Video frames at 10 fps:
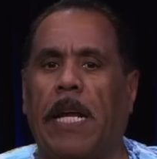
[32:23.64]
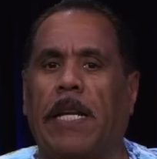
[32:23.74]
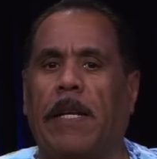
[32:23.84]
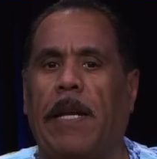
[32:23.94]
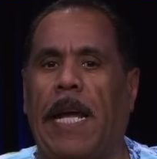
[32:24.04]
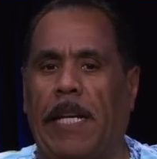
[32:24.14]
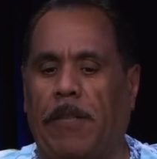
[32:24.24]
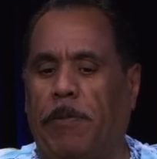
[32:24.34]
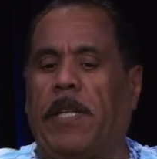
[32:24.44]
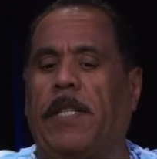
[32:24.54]
Great. And
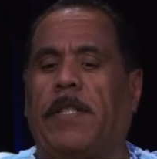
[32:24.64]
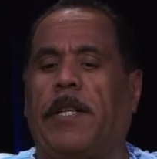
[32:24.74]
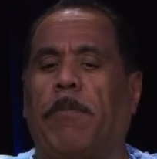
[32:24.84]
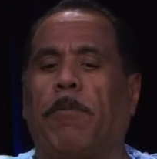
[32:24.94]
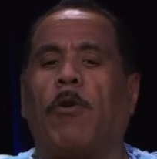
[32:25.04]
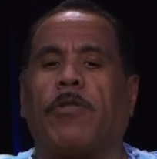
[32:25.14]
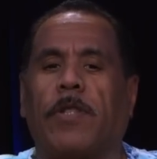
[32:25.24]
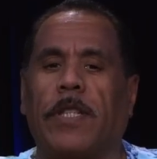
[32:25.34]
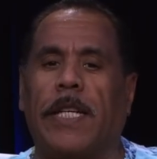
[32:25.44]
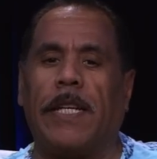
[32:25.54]
it's because it
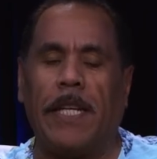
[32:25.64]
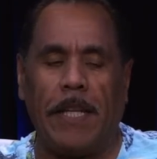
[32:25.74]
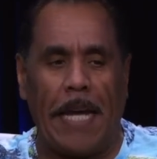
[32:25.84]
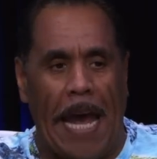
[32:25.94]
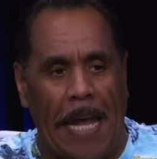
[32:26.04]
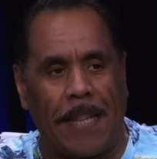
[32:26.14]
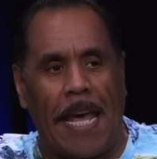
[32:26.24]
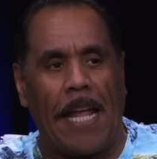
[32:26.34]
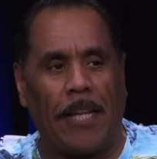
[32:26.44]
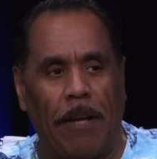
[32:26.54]
emotionally, at
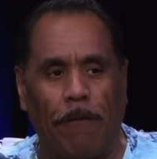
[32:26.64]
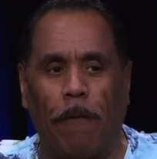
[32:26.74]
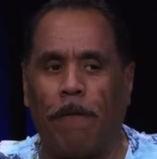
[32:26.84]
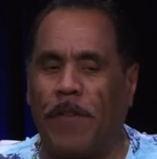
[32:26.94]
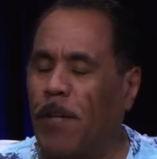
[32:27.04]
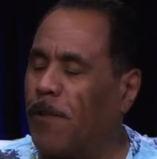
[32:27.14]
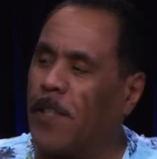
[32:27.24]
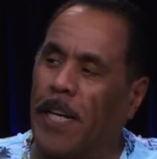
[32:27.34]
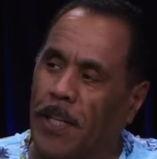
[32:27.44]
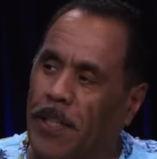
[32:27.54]
that level, feels
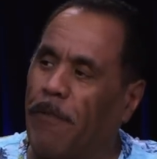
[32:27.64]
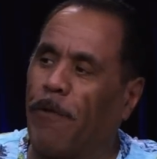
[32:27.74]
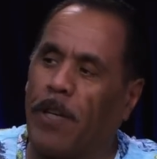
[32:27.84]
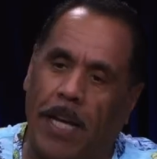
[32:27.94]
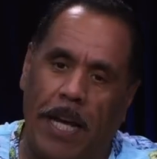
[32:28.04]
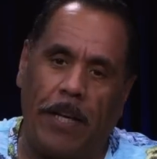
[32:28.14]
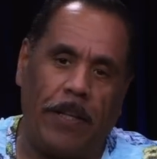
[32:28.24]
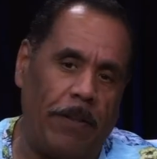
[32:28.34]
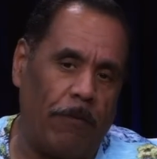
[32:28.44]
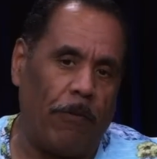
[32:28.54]
like a different
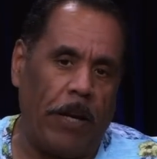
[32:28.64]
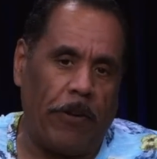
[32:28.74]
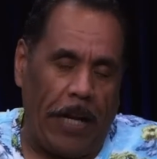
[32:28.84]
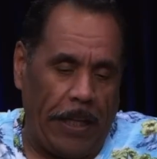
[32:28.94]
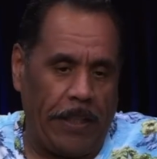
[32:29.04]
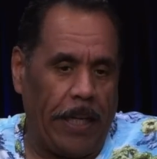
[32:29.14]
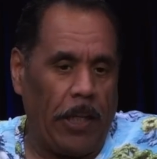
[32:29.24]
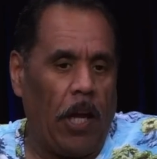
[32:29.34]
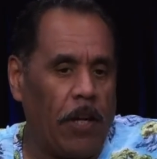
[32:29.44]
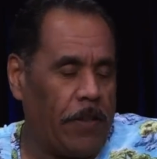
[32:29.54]
kind of record. I like to get
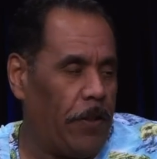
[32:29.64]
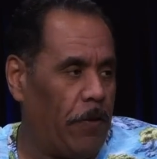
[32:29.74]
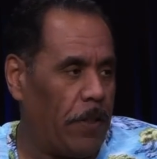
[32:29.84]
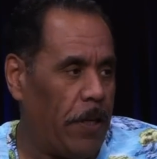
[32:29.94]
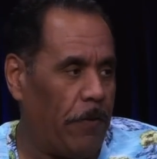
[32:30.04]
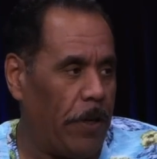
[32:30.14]
lost in those kind of